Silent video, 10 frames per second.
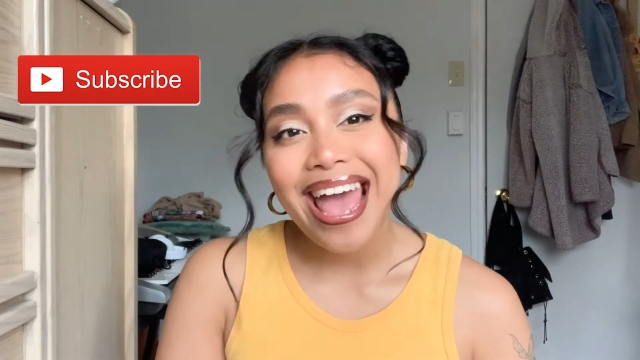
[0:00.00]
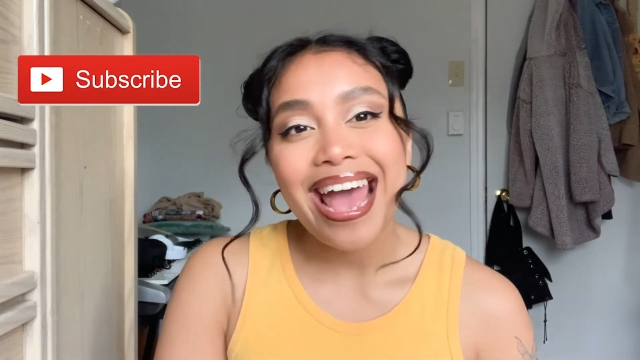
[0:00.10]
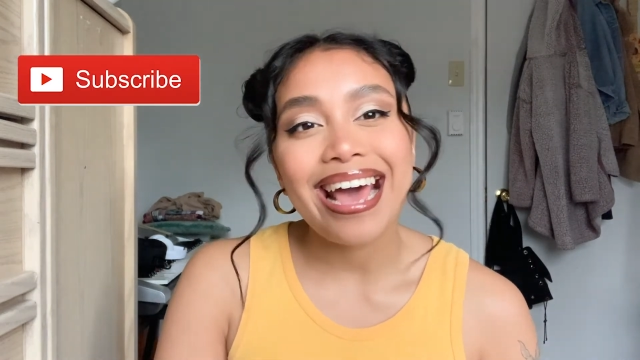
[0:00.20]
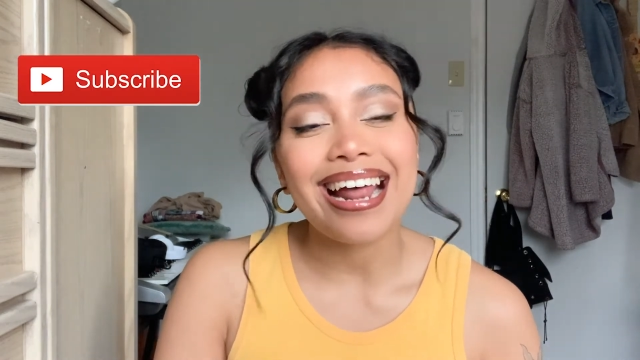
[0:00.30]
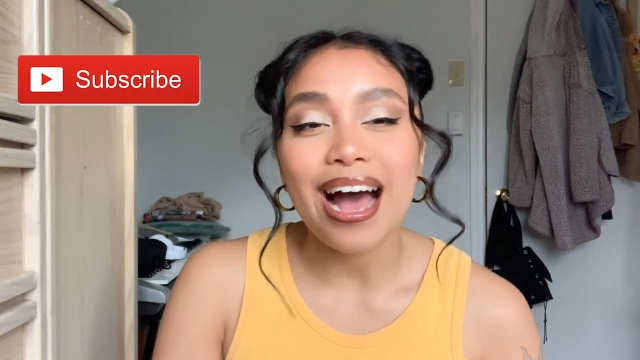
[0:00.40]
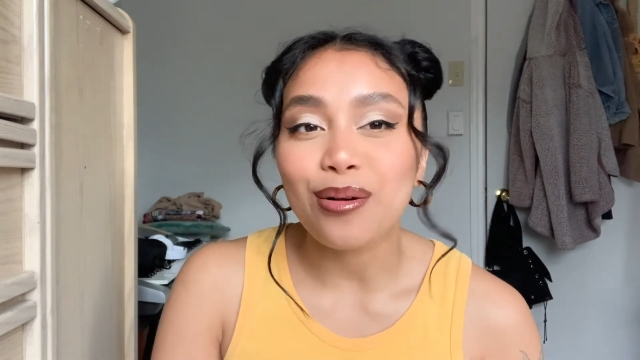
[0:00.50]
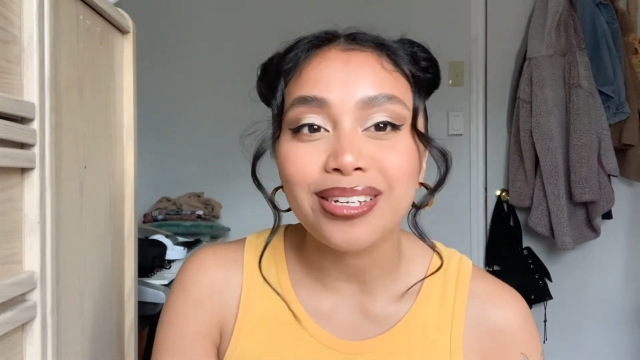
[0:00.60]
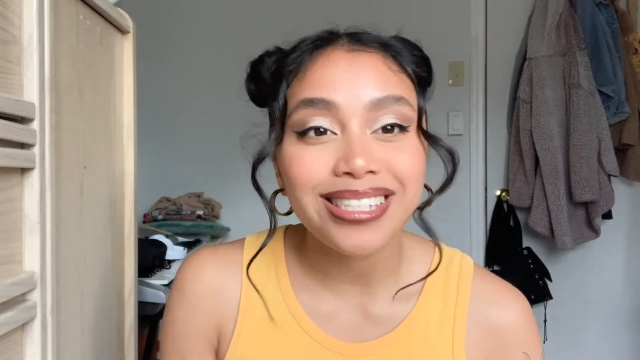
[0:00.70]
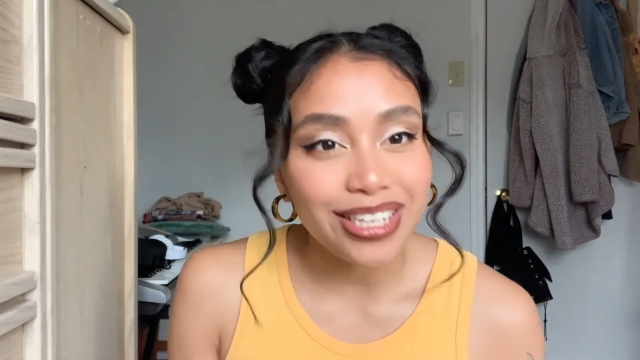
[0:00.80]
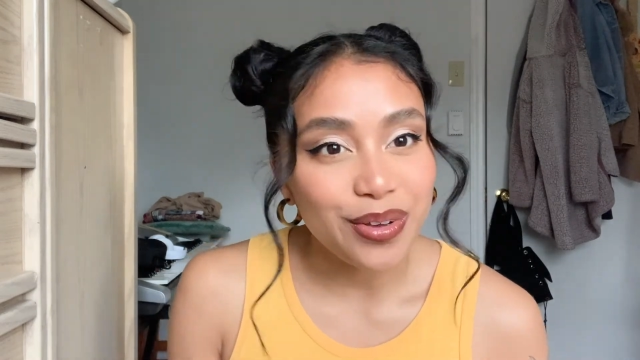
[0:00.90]
and I will
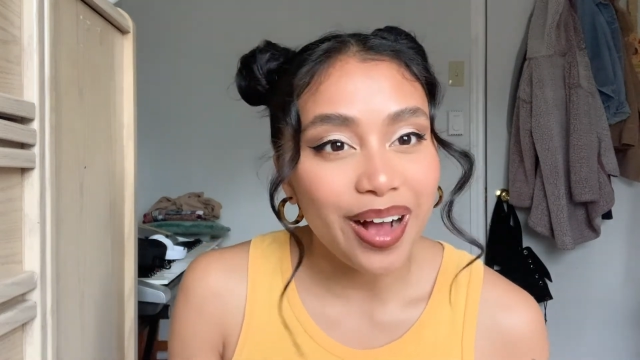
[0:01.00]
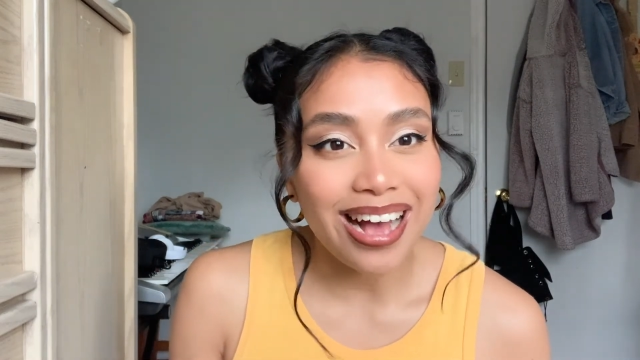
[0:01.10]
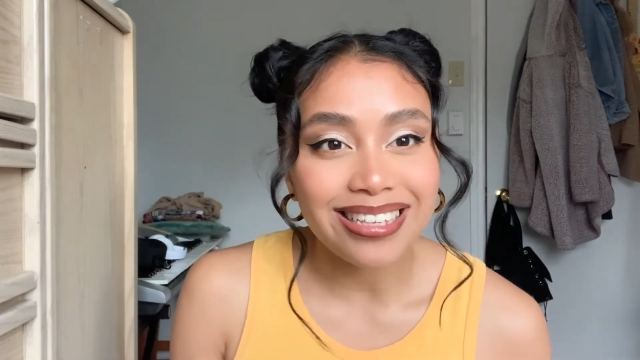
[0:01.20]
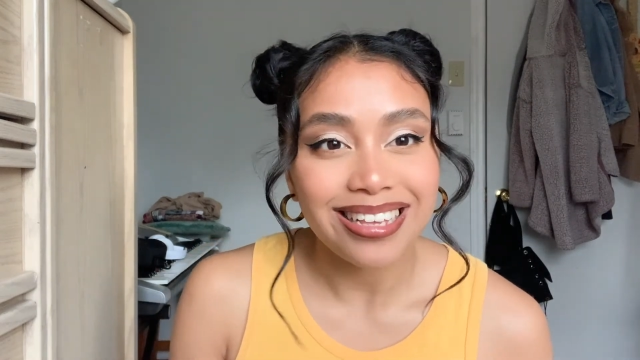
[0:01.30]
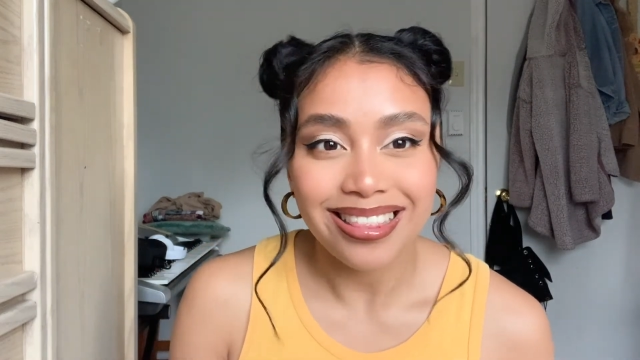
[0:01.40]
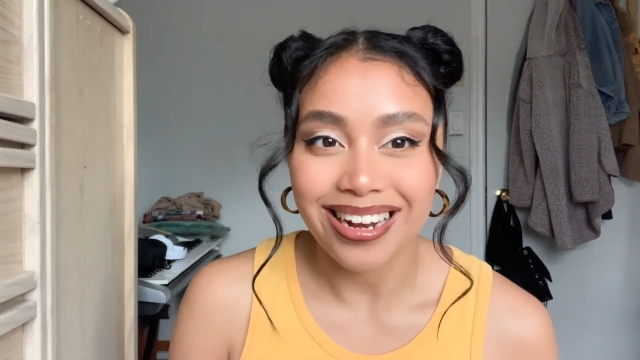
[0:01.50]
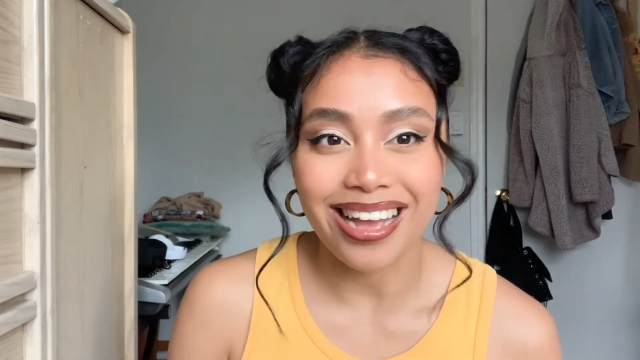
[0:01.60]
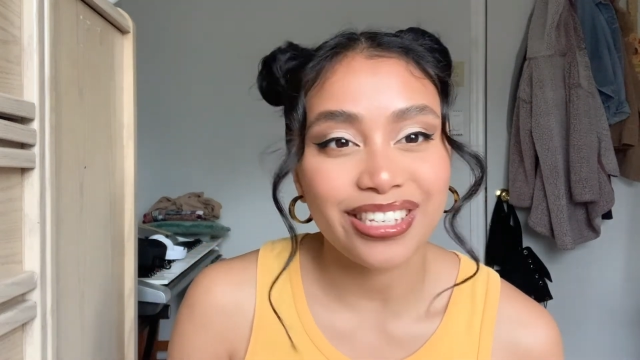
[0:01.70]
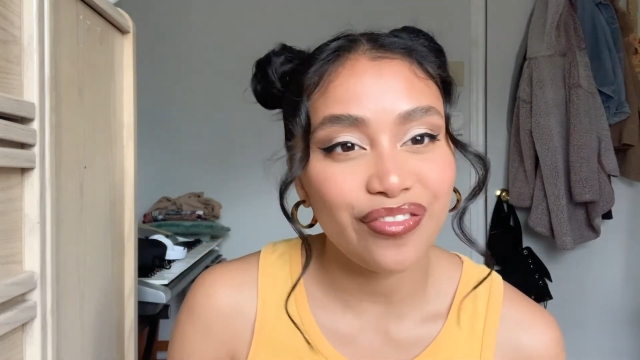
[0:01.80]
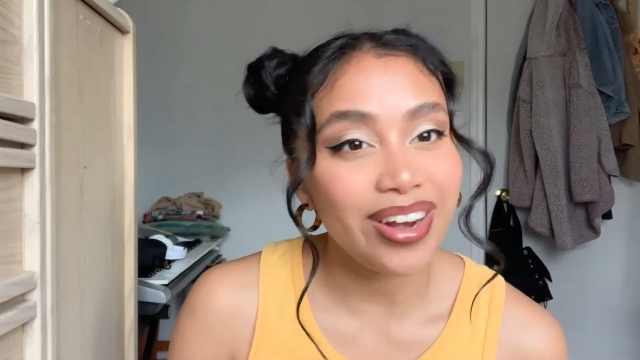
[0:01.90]
see you guys in the
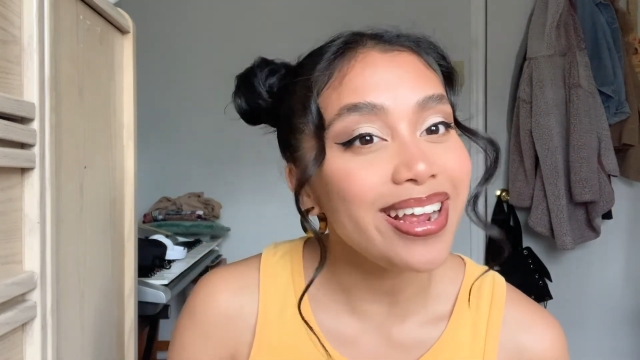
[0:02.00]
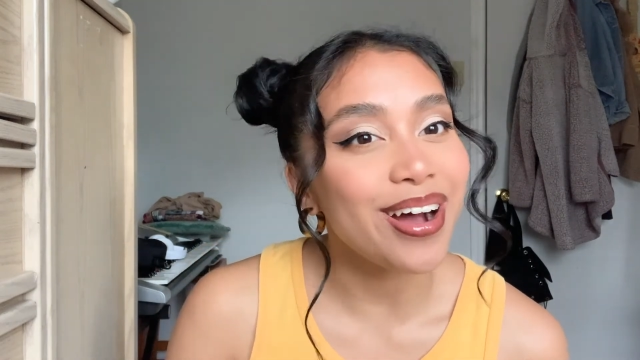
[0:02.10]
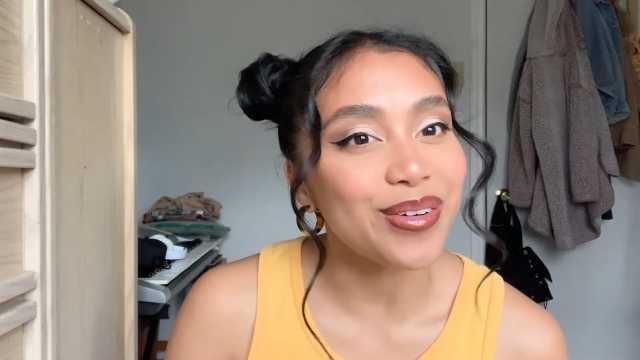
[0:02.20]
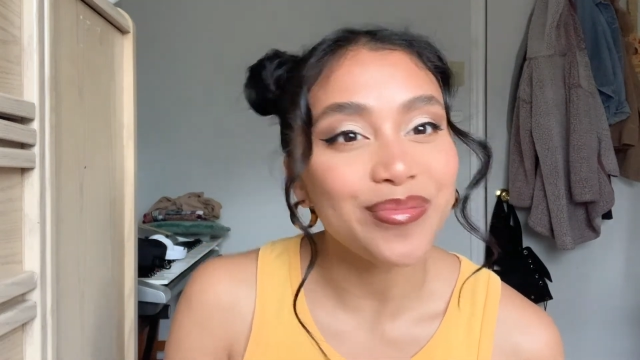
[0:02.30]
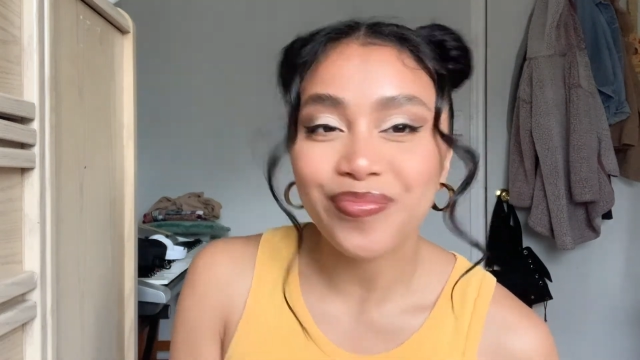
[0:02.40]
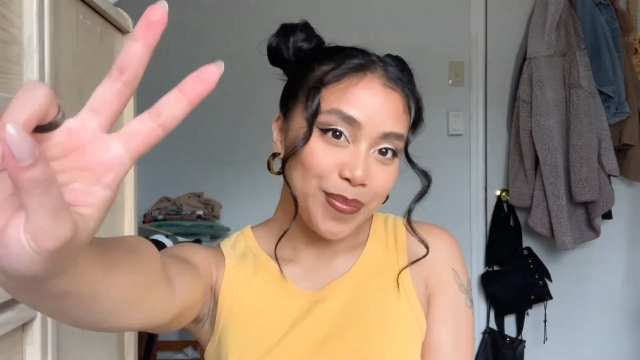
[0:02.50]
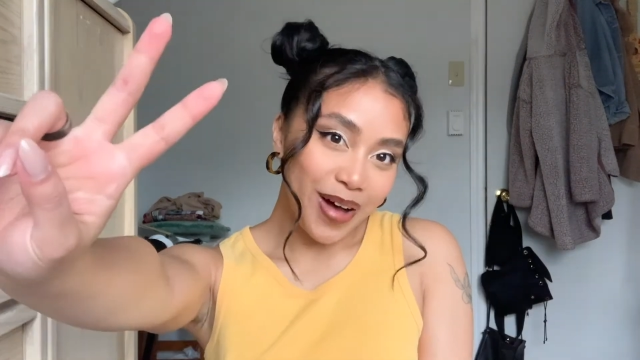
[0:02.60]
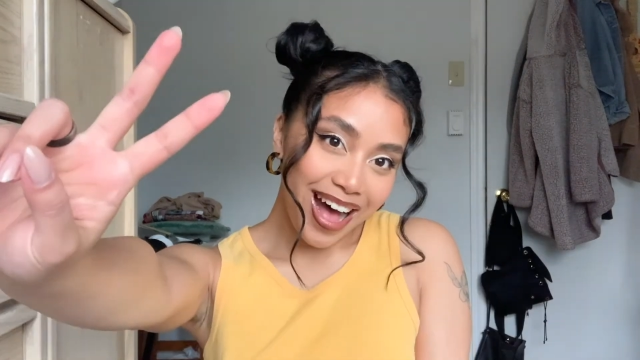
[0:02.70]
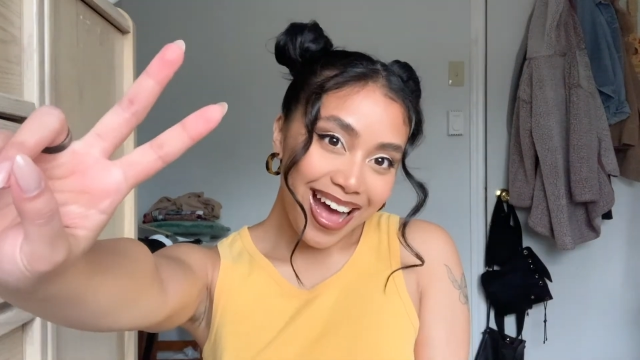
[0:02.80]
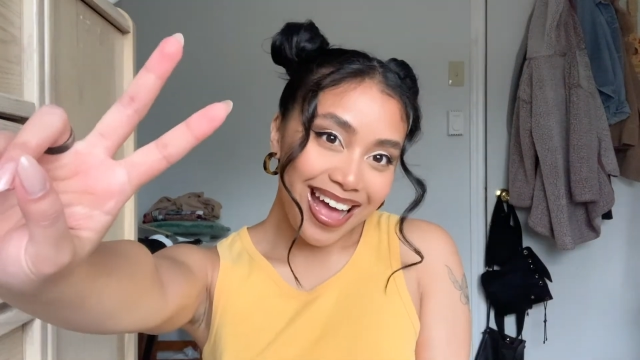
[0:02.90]
next video.
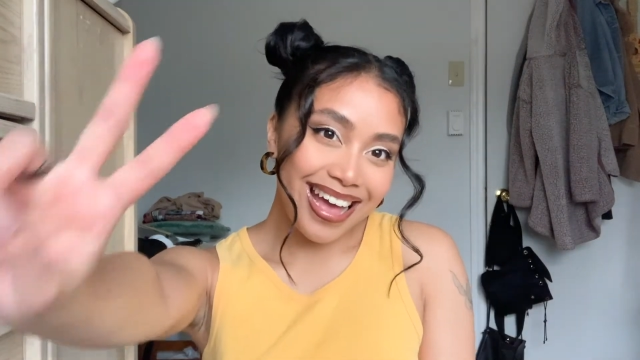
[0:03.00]
Bye!